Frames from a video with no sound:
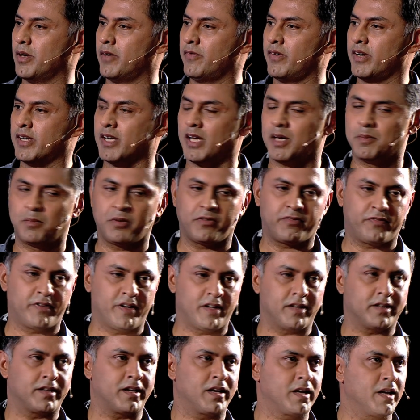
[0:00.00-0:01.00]
Every time I
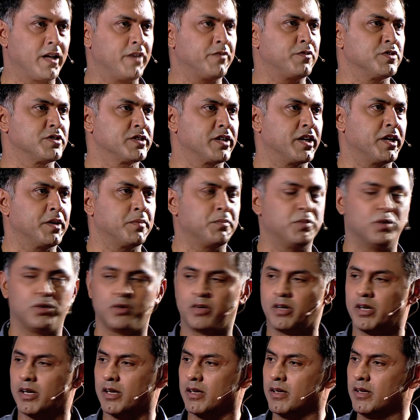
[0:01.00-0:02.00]
felt that life was getting
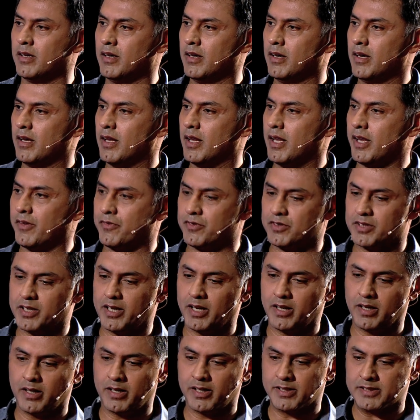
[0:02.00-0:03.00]
boring, life was
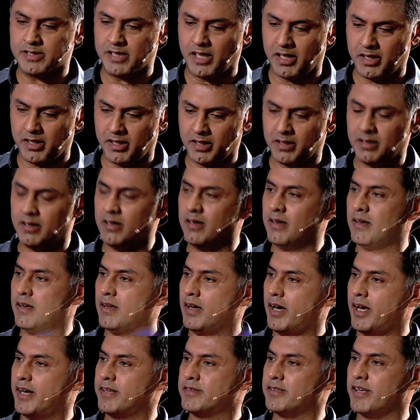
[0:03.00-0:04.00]
getting unexciting,
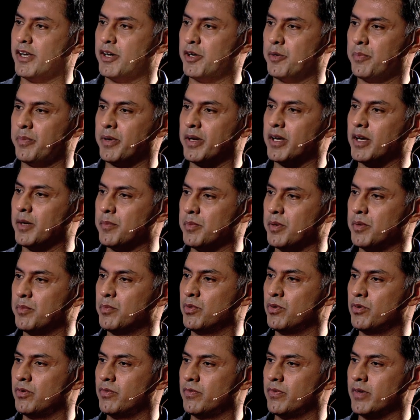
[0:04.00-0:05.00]
I decided to pick up and
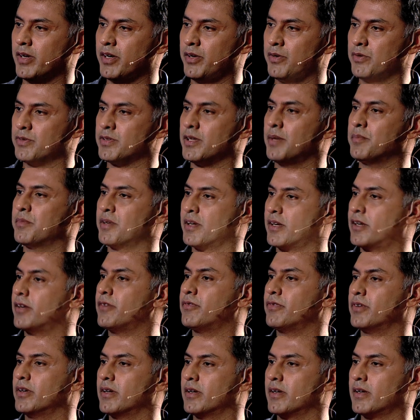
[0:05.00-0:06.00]
move and do something
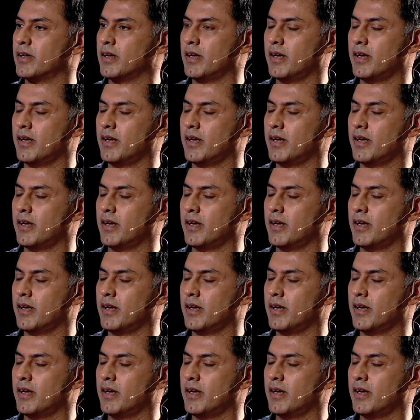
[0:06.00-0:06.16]
different.